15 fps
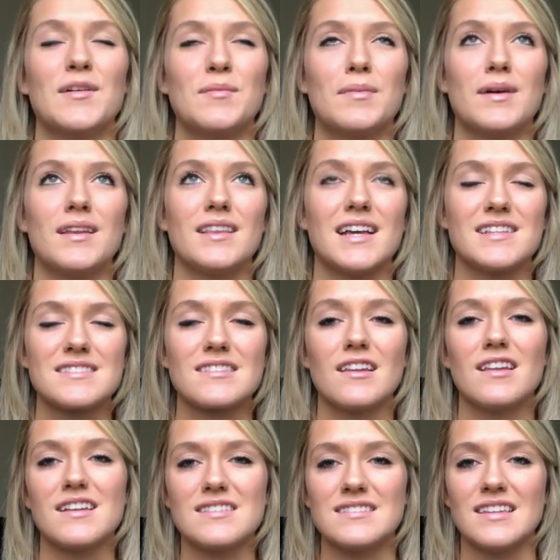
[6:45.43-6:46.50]
but that's the
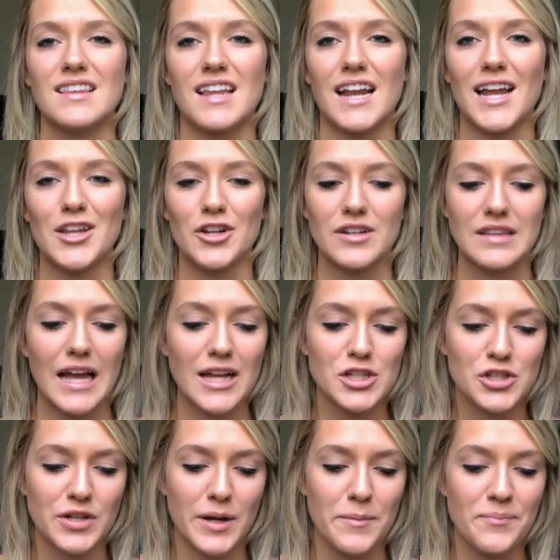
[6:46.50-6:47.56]
lesson that I learned that
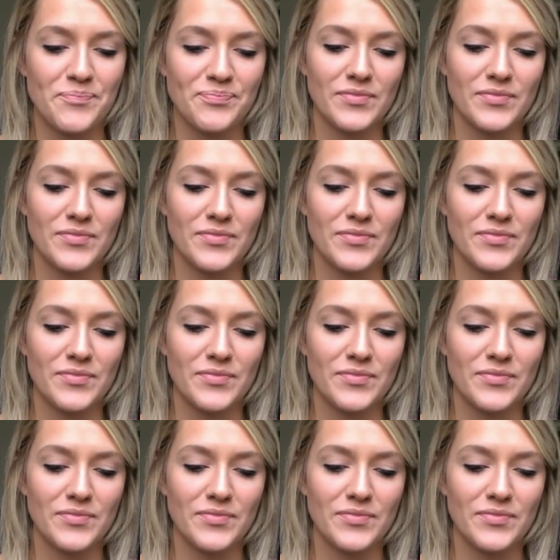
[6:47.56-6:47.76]
trip.